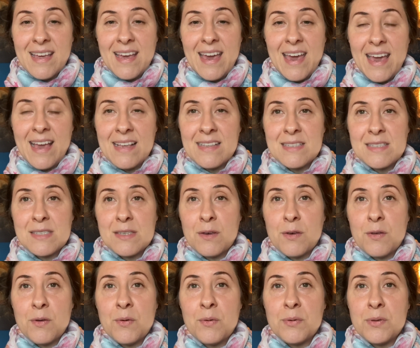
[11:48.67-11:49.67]
And
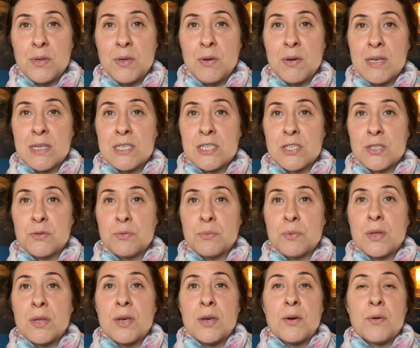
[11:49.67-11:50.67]
so you can just
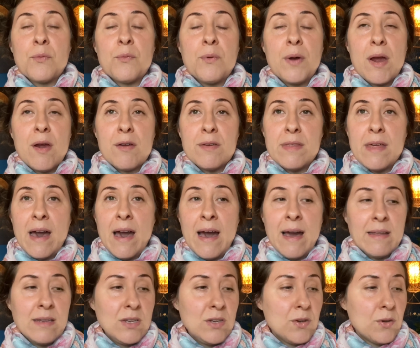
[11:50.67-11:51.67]
wear
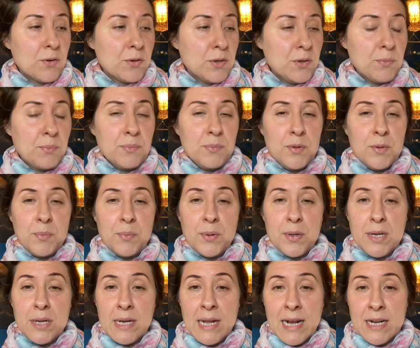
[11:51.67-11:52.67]
that, you put
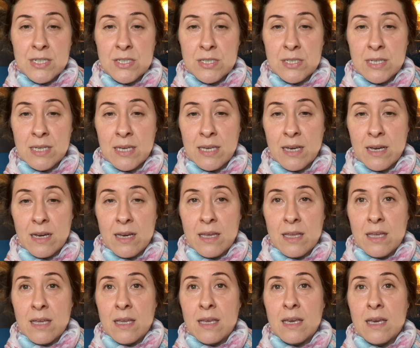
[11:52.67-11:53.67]
it actually
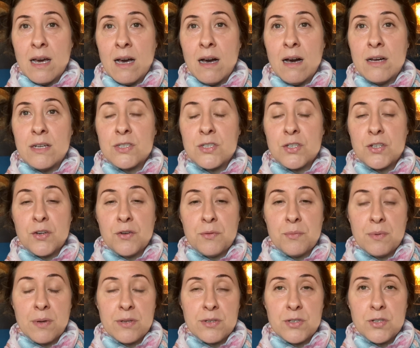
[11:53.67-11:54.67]
under
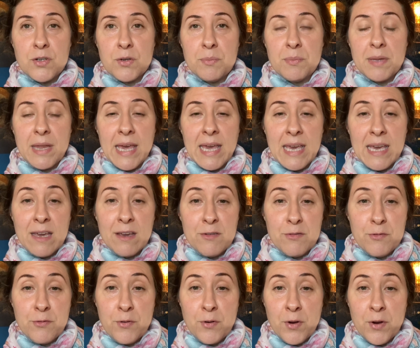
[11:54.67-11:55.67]
your blanket
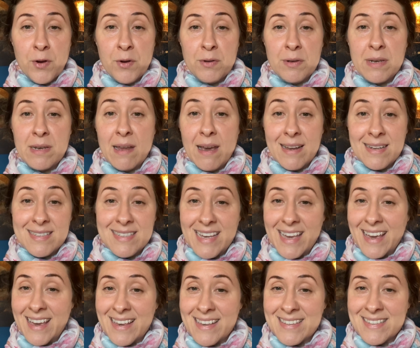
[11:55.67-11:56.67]
for 9
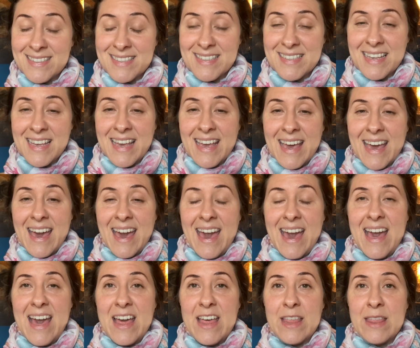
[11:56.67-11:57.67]
days,
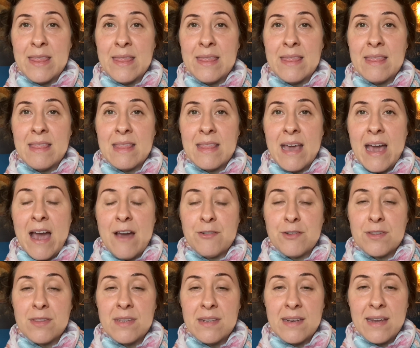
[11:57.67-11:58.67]
and
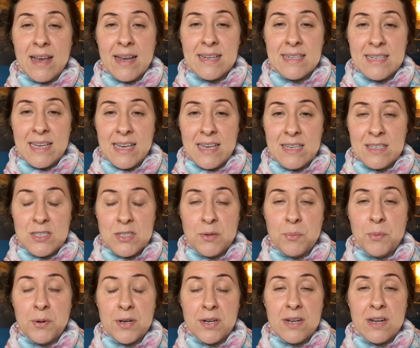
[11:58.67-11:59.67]
after the 9 days you
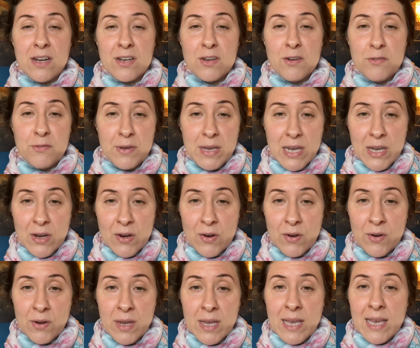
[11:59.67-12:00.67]
put it on your
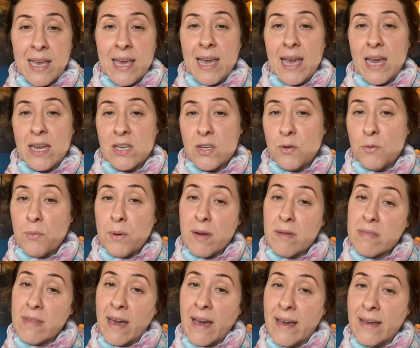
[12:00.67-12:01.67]
finger and you
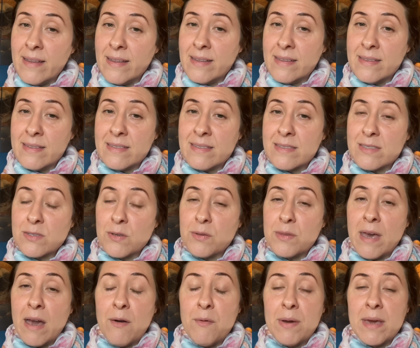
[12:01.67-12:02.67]
wear that. And so
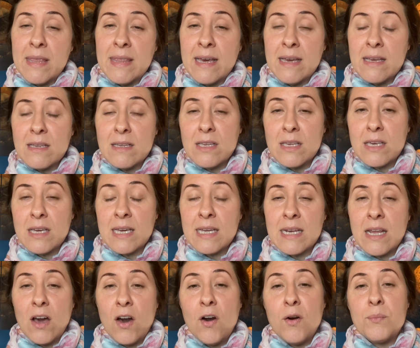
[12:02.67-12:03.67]
that way that it can
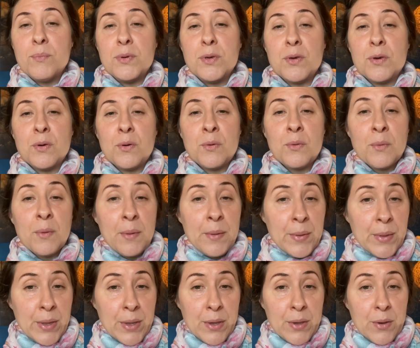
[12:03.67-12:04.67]
help you
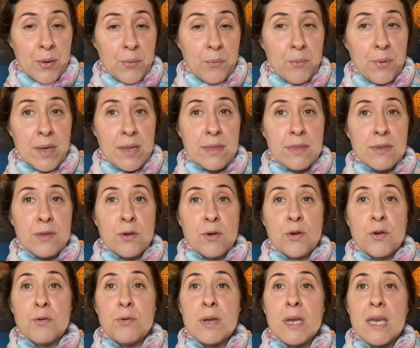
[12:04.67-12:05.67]
with your
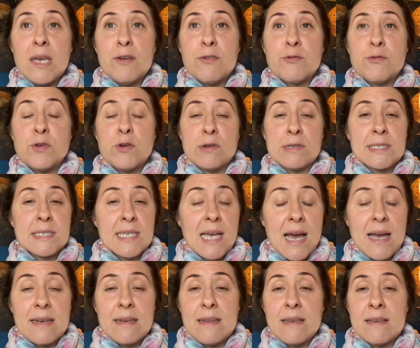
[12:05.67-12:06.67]
grief, your
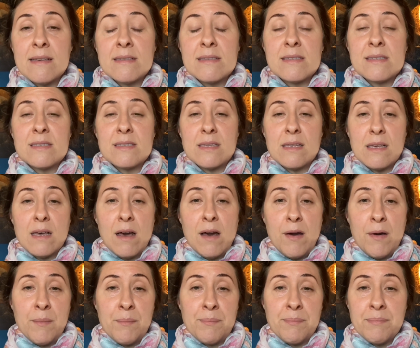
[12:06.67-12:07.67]
sadness,
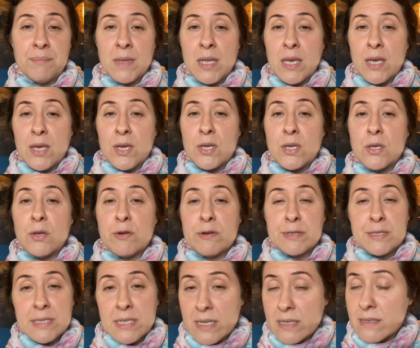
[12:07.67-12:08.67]
your
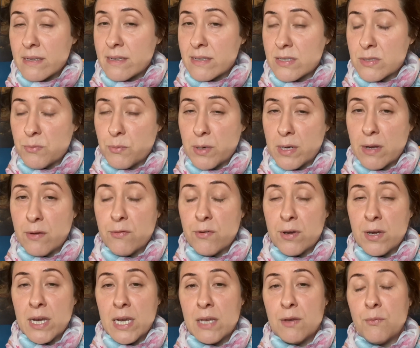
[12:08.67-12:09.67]
sickness, whatever
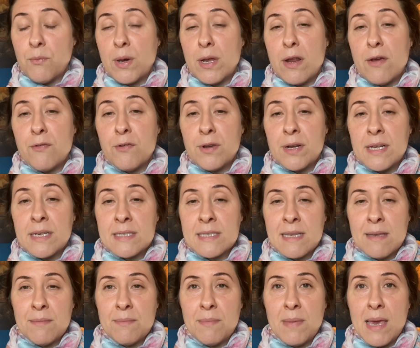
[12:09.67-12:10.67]
it is
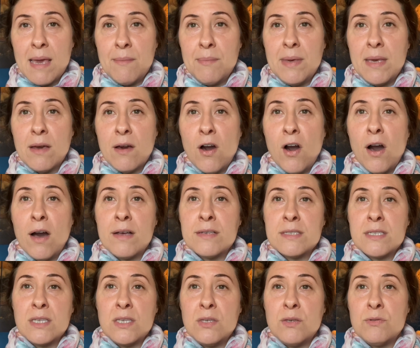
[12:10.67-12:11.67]
that may be
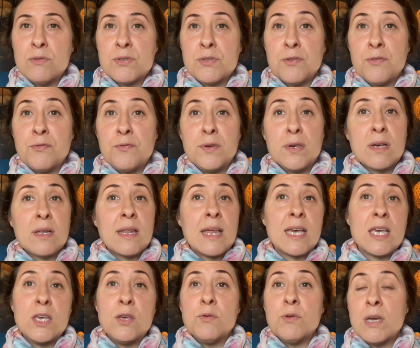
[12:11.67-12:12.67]
causing you to feel
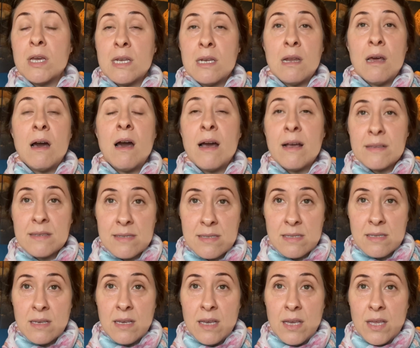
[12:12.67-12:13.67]
like you cannot
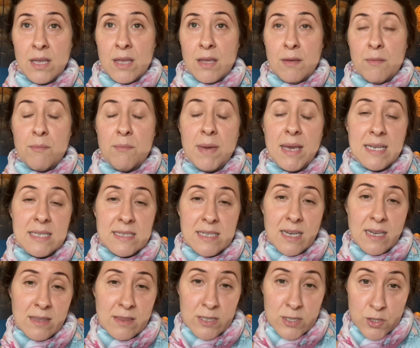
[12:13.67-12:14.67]

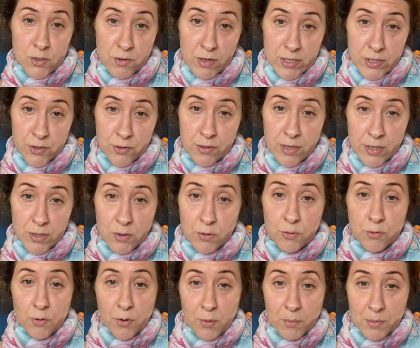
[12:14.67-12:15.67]
maintain the structure that you
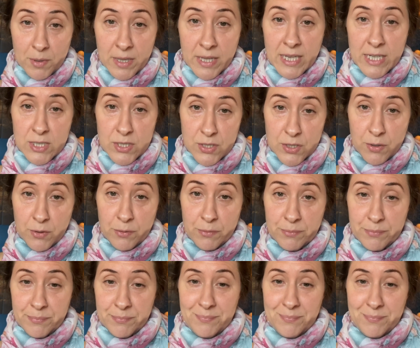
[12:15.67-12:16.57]
normally do.